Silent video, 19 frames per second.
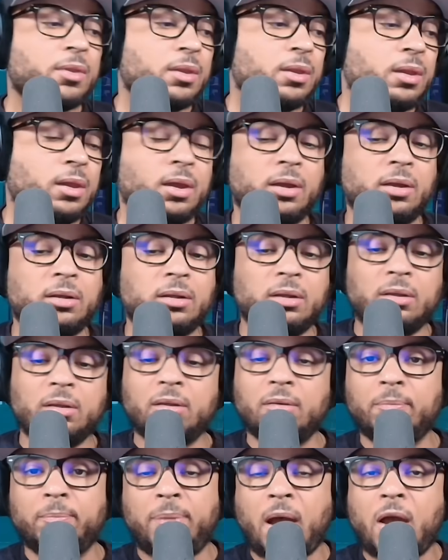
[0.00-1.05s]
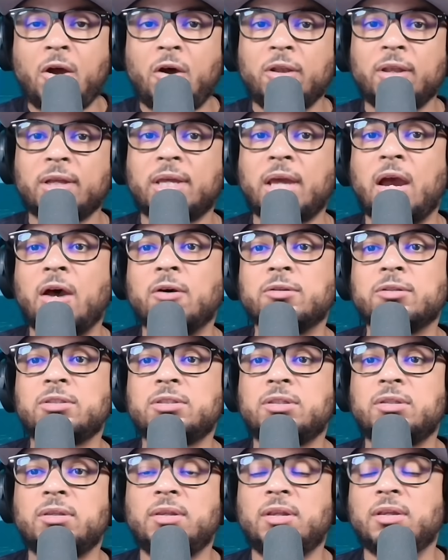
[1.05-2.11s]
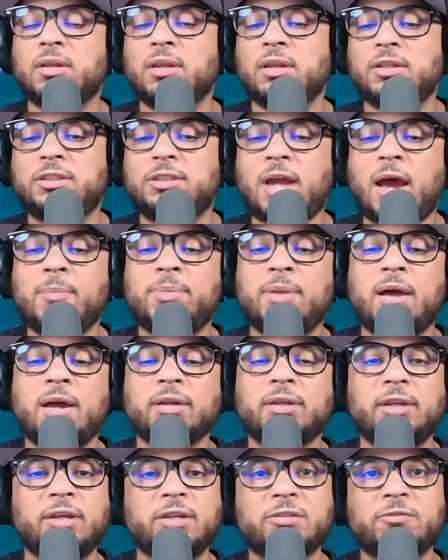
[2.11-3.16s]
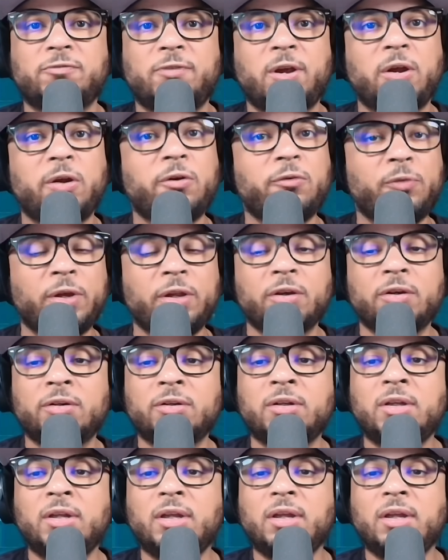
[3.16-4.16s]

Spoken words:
And by all accounts, the shot blocking is very real,